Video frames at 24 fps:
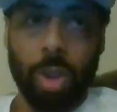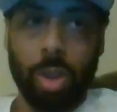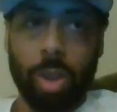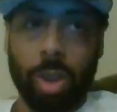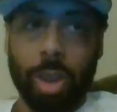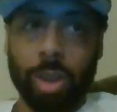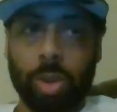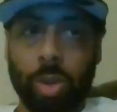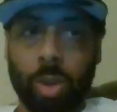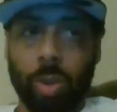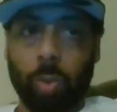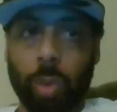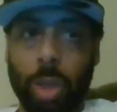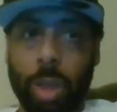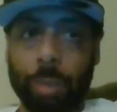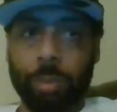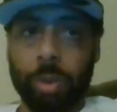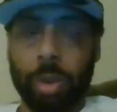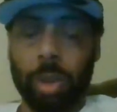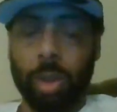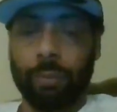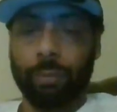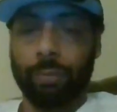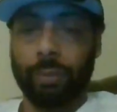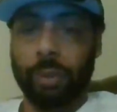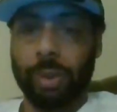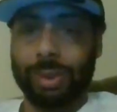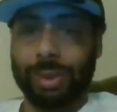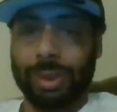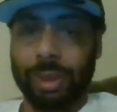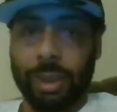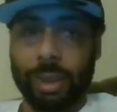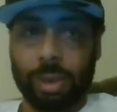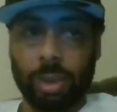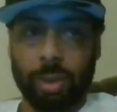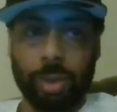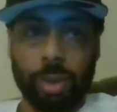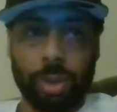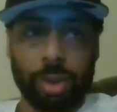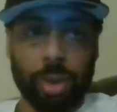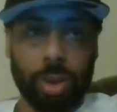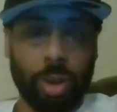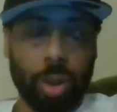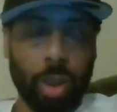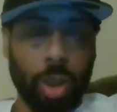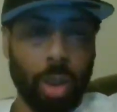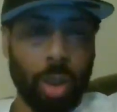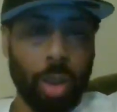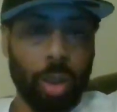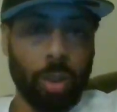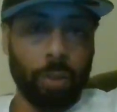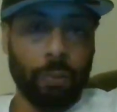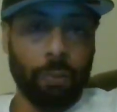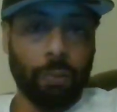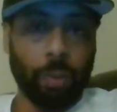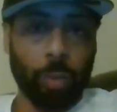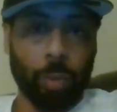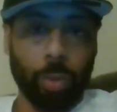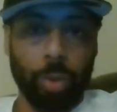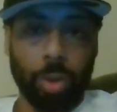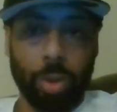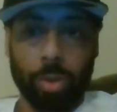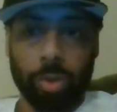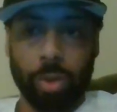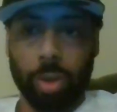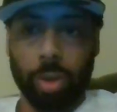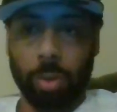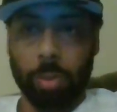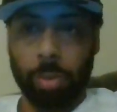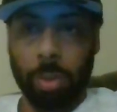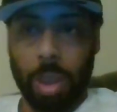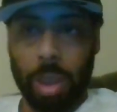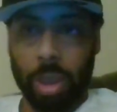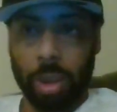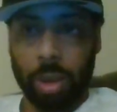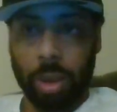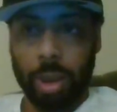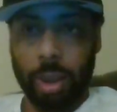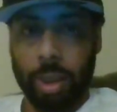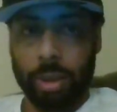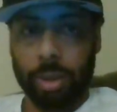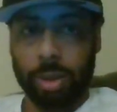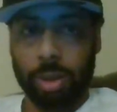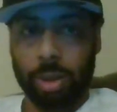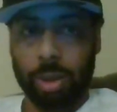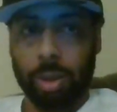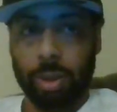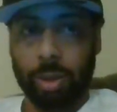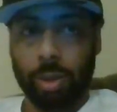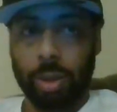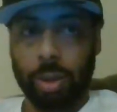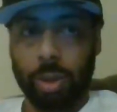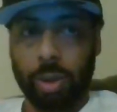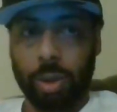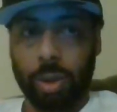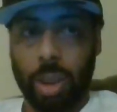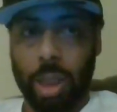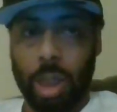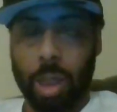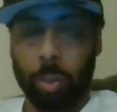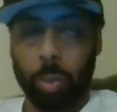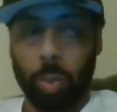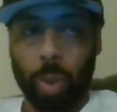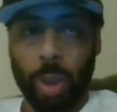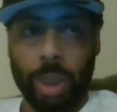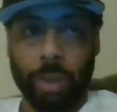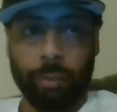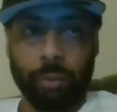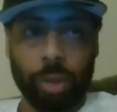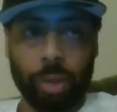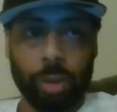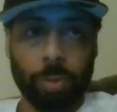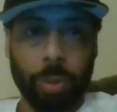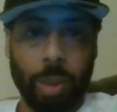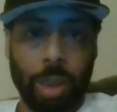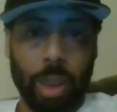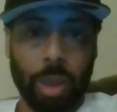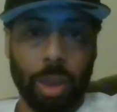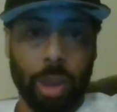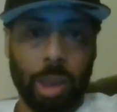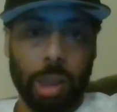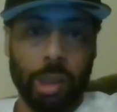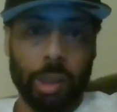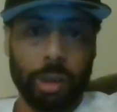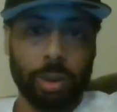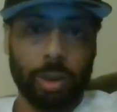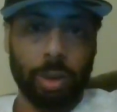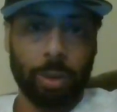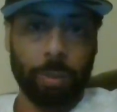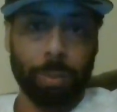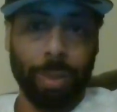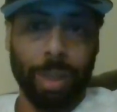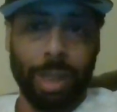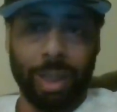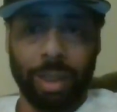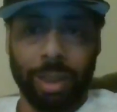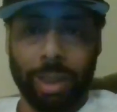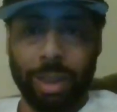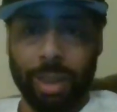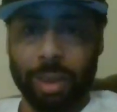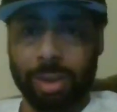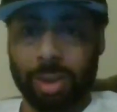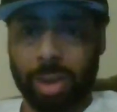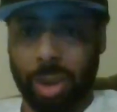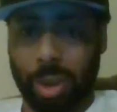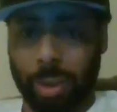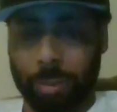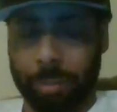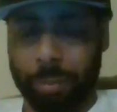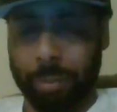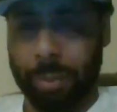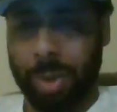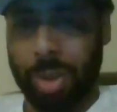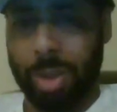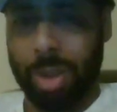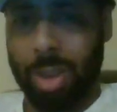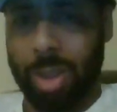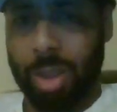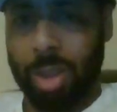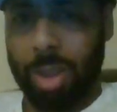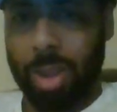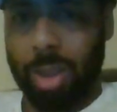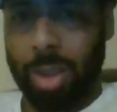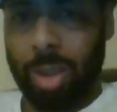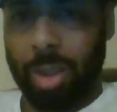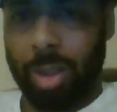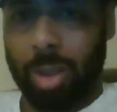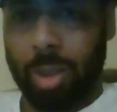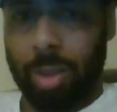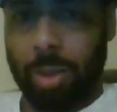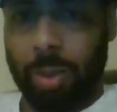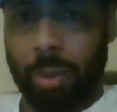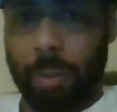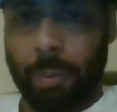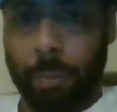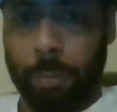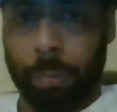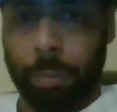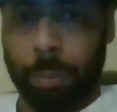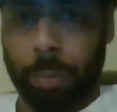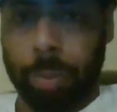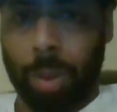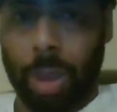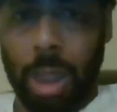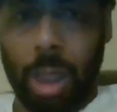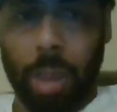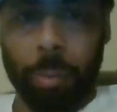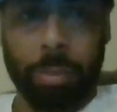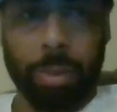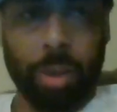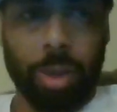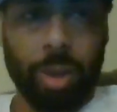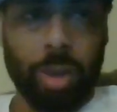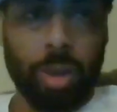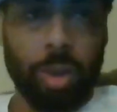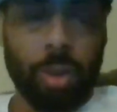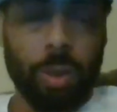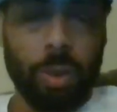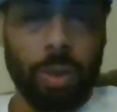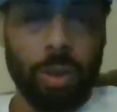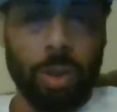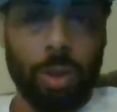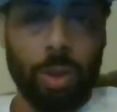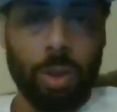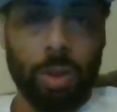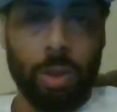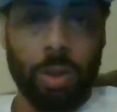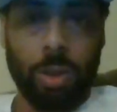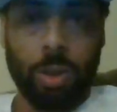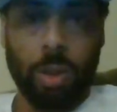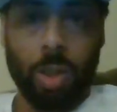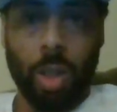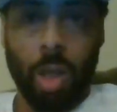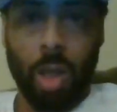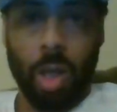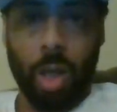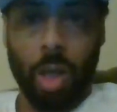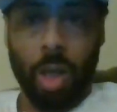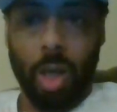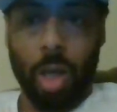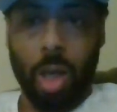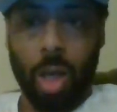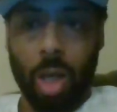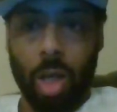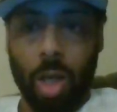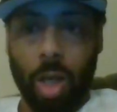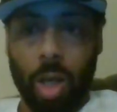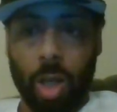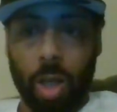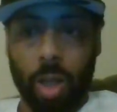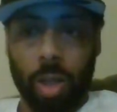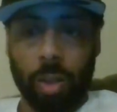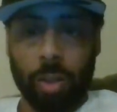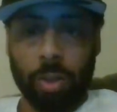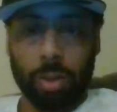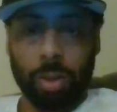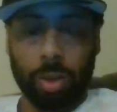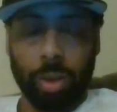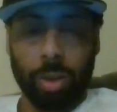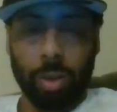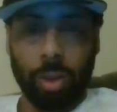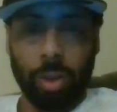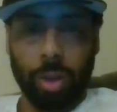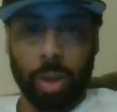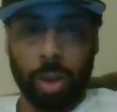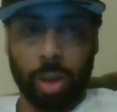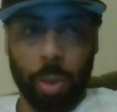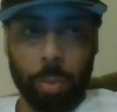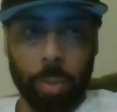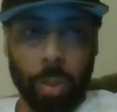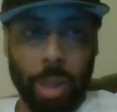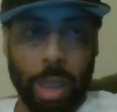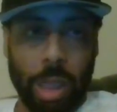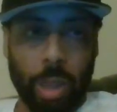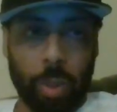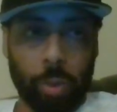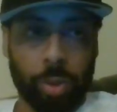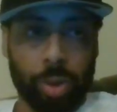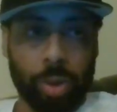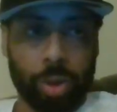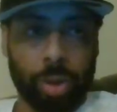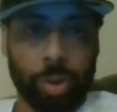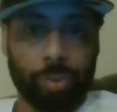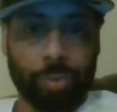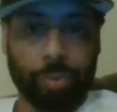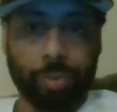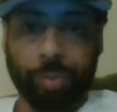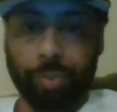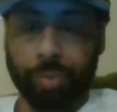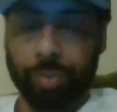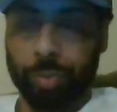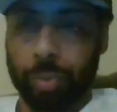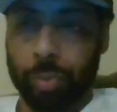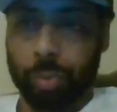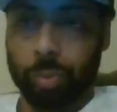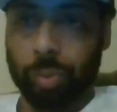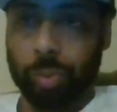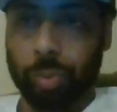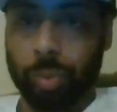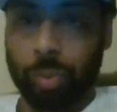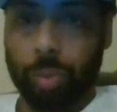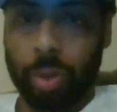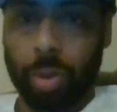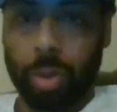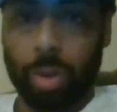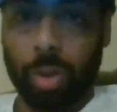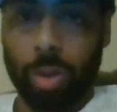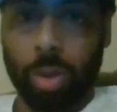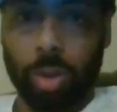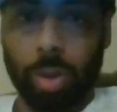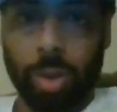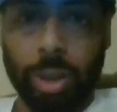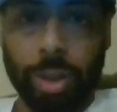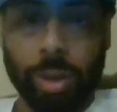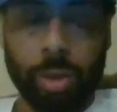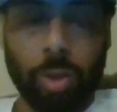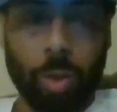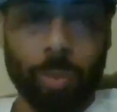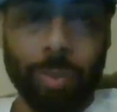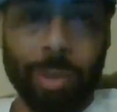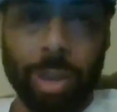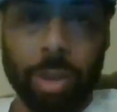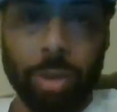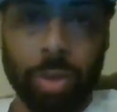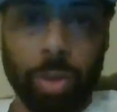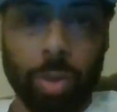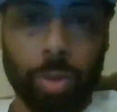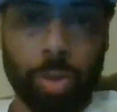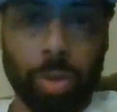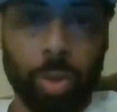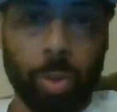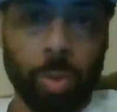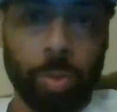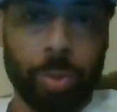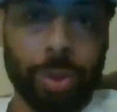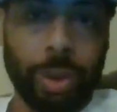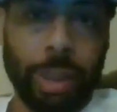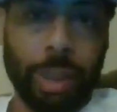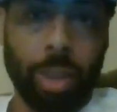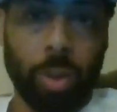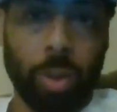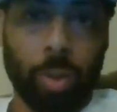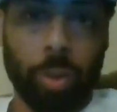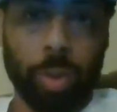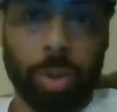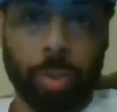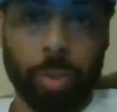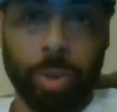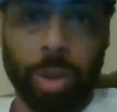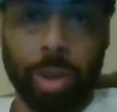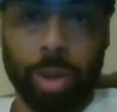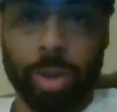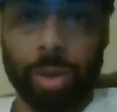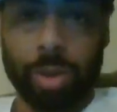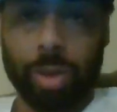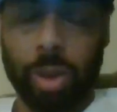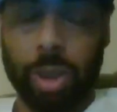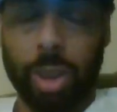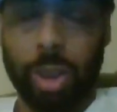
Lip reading: That's going to wrap it up for this latest edition of the Ril Dil podcast. I will have this podcast up probably in a couple hours. Catch it on my YouTube channel as well as